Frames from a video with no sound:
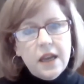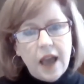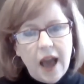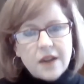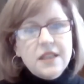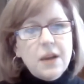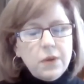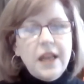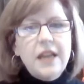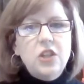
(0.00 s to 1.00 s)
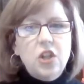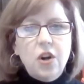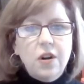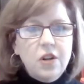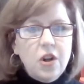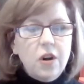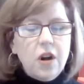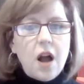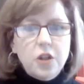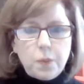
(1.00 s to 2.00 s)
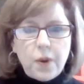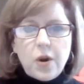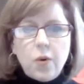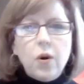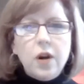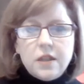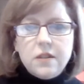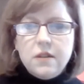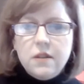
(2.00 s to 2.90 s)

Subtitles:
how does that relate to your college priorities?